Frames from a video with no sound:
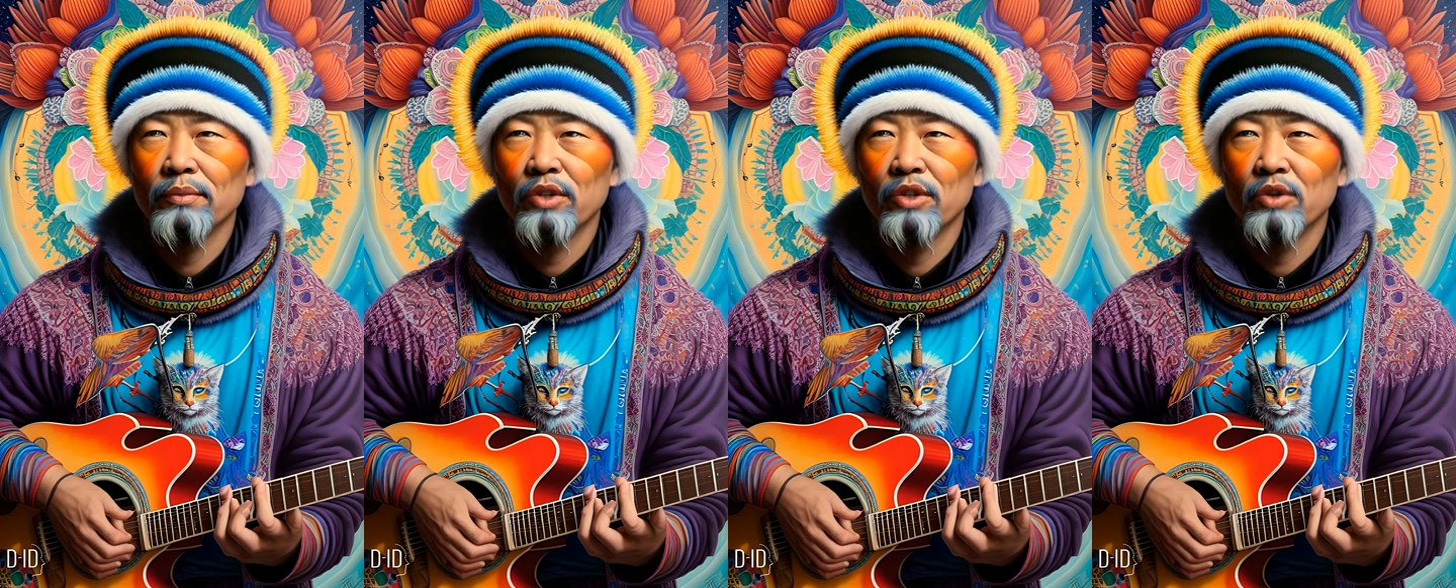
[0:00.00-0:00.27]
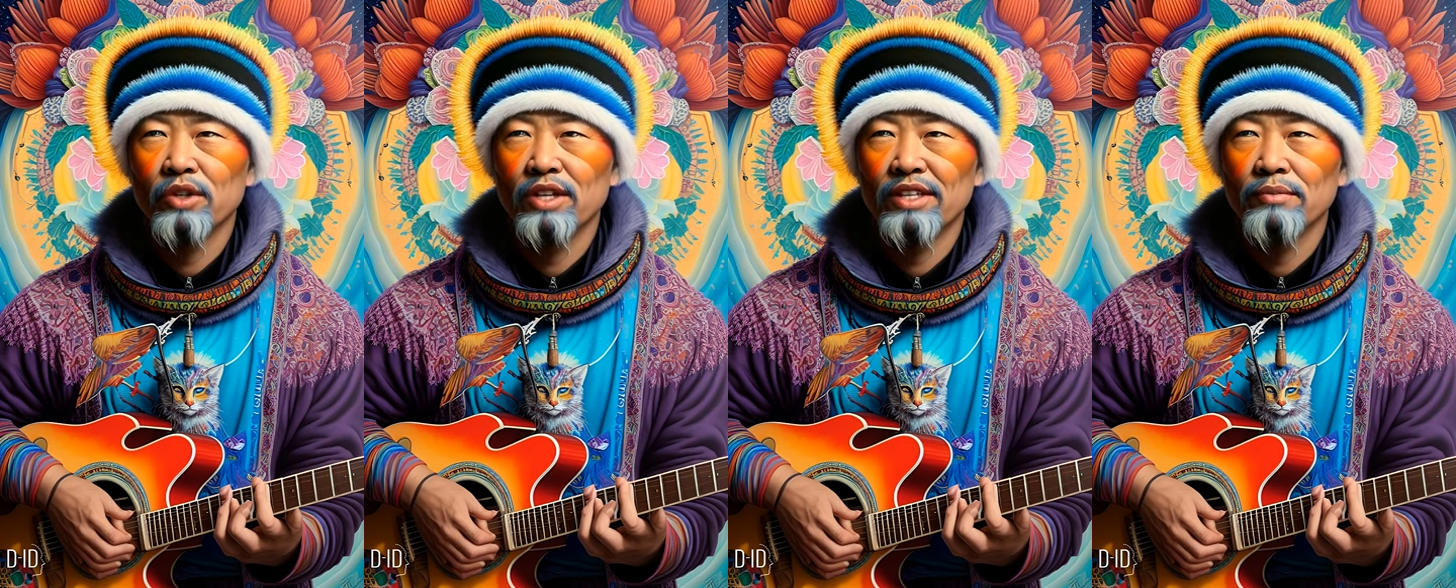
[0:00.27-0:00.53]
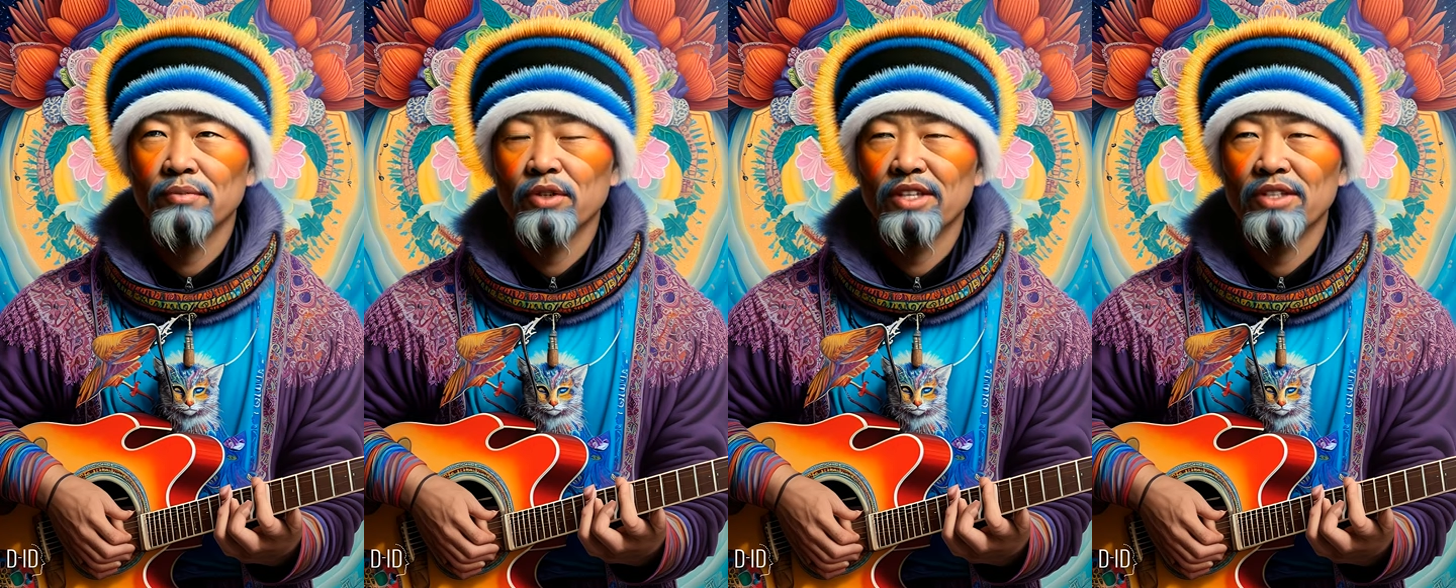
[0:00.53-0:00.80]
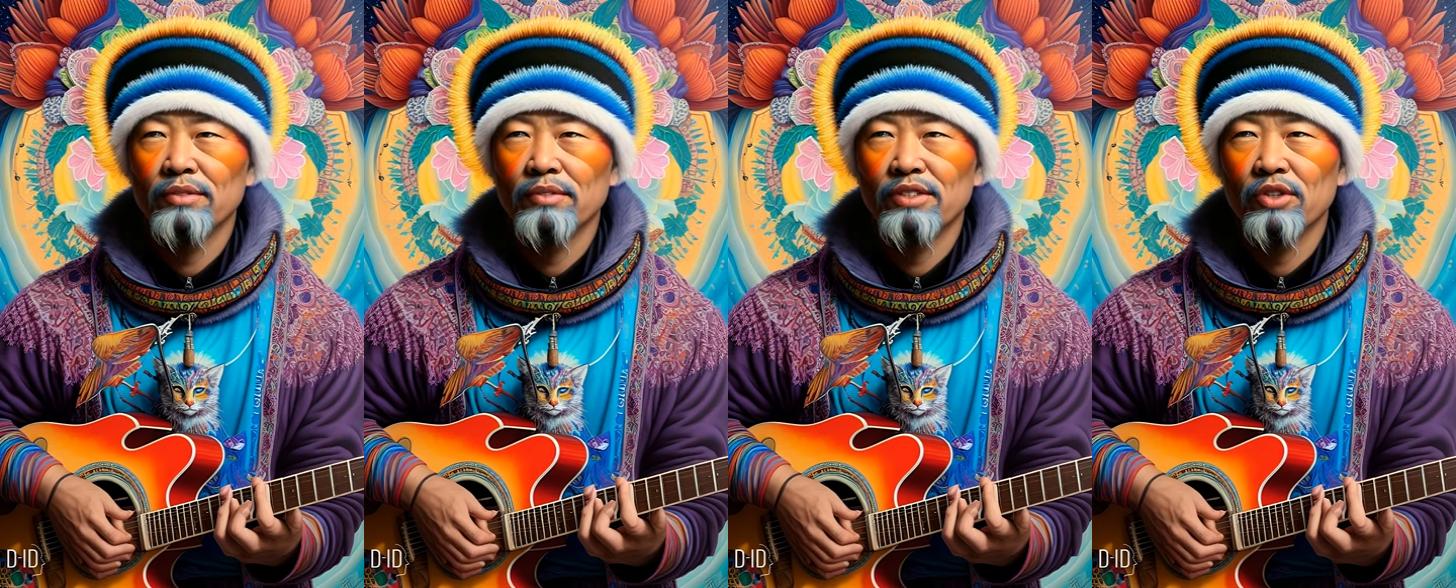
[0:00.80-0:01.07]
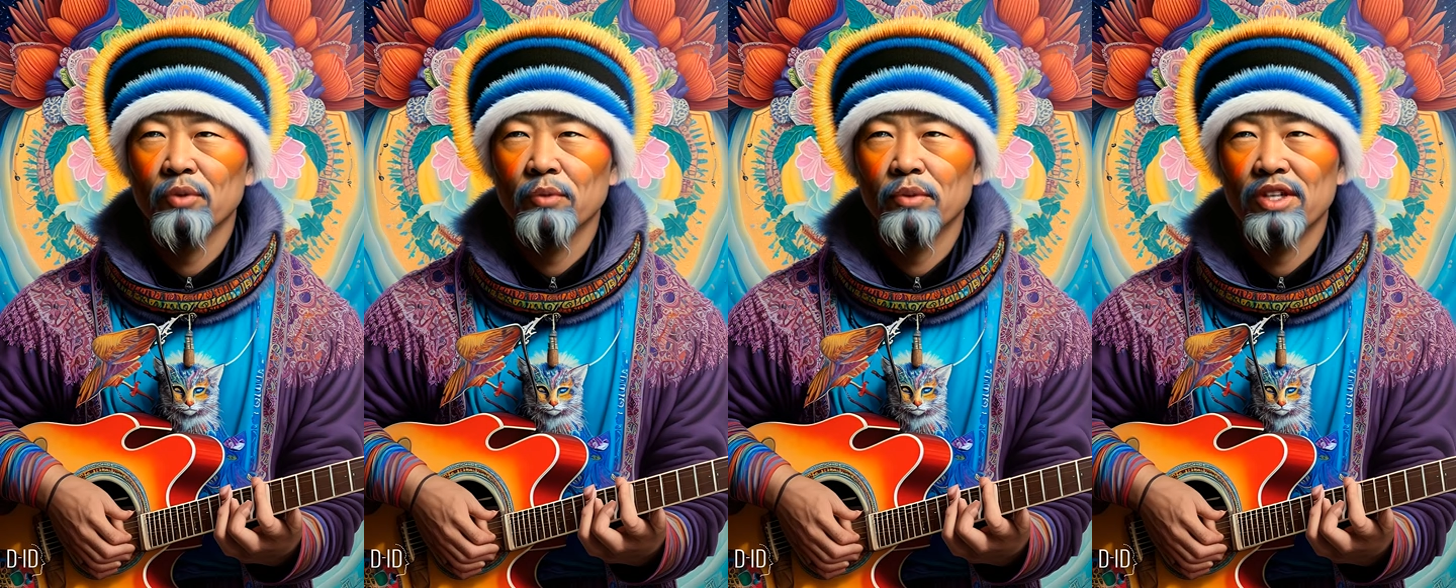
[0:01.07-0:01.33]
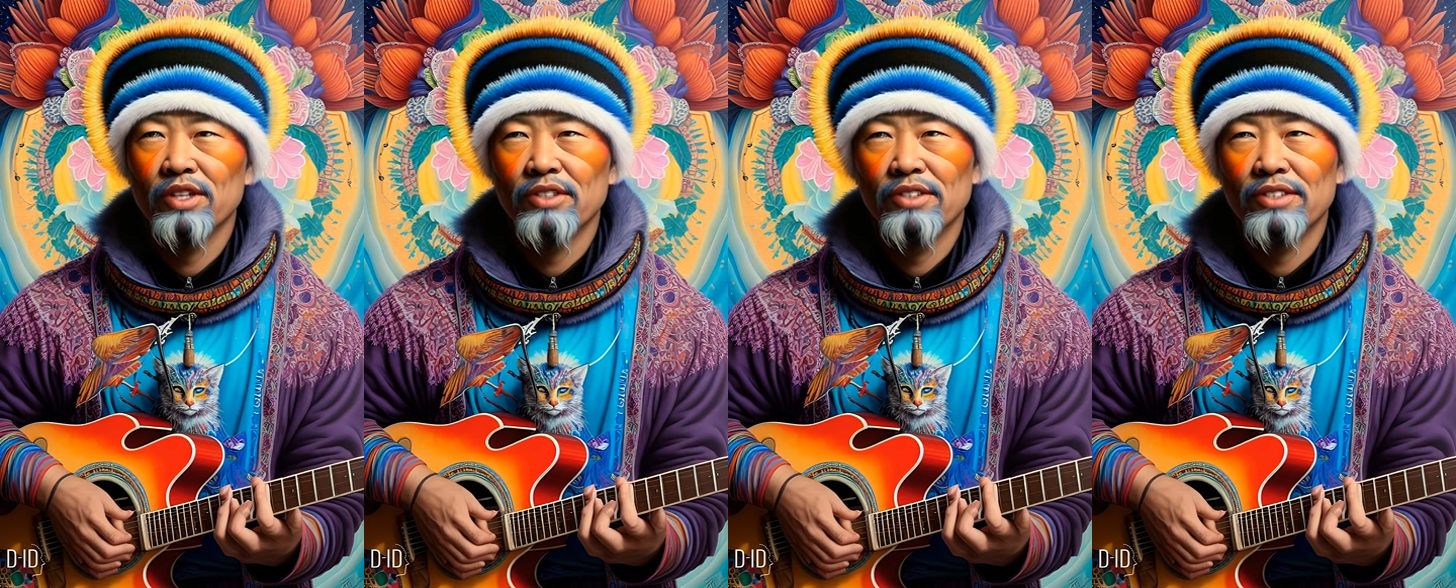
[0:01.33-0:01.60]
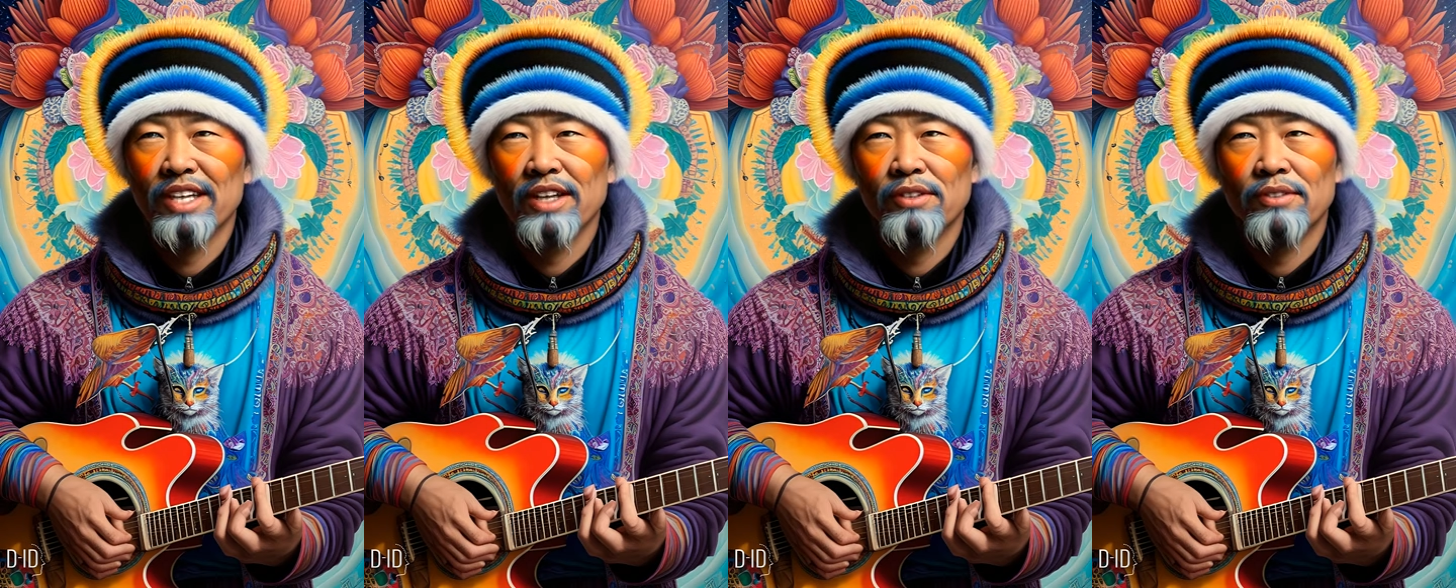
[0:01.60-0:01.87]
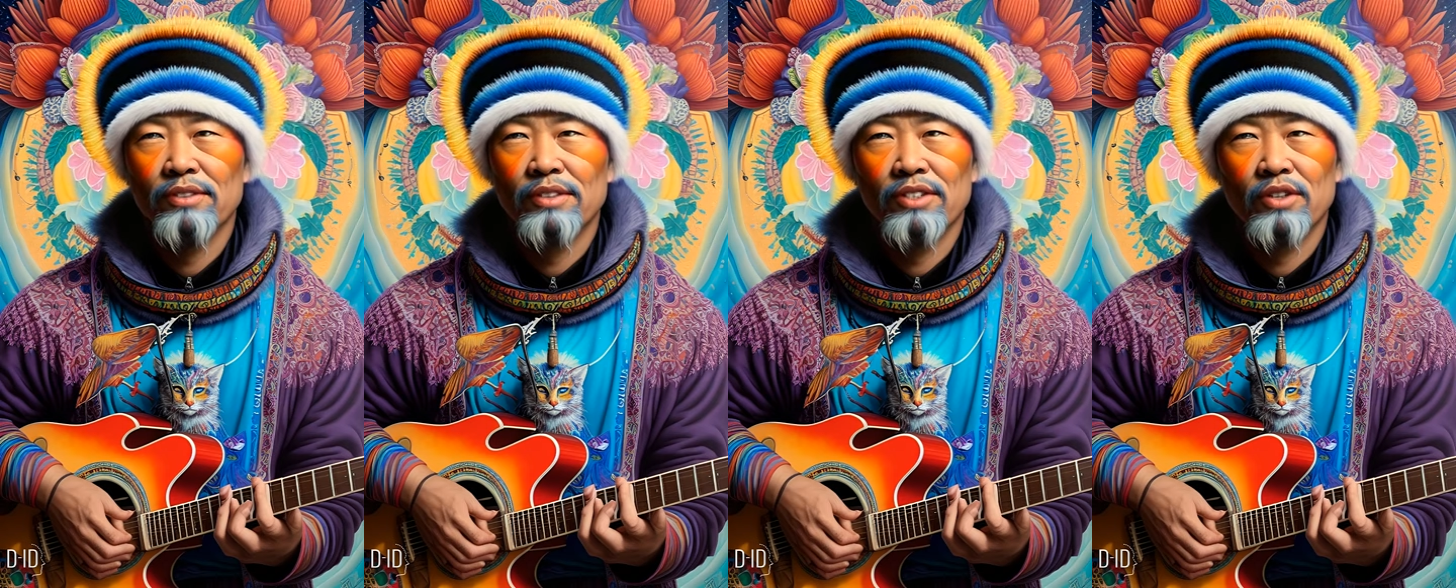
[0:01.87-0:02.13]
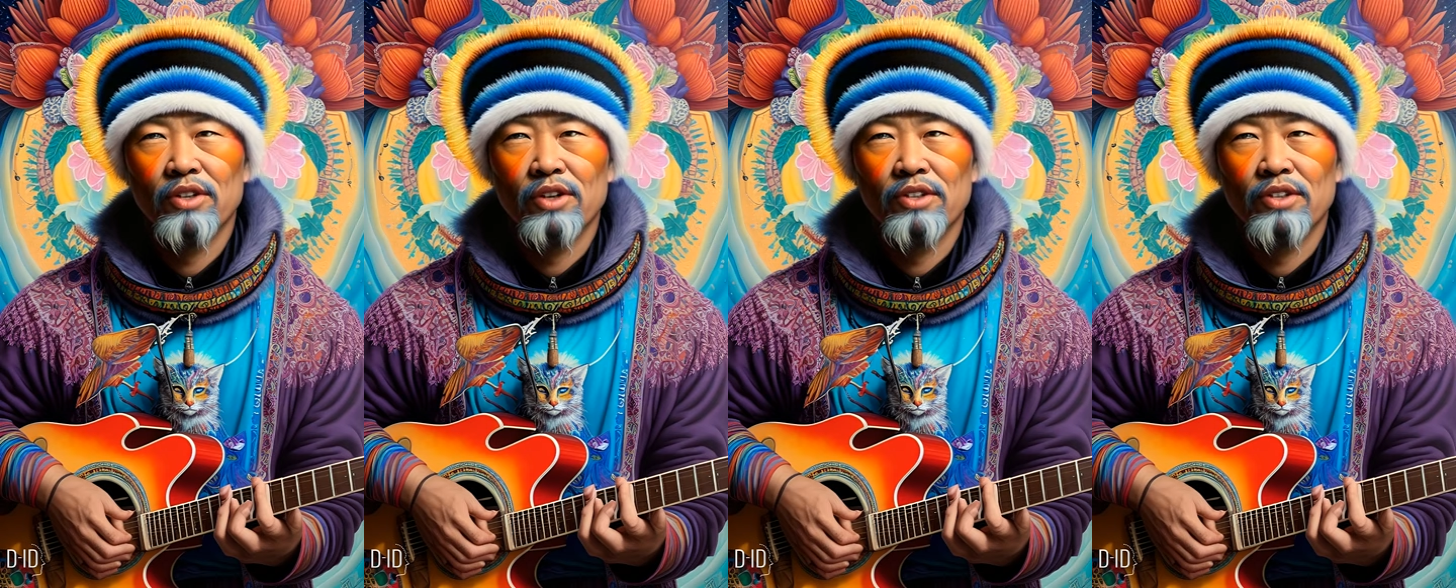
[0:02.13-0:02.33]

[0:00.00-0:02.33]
Her innovative and unique style has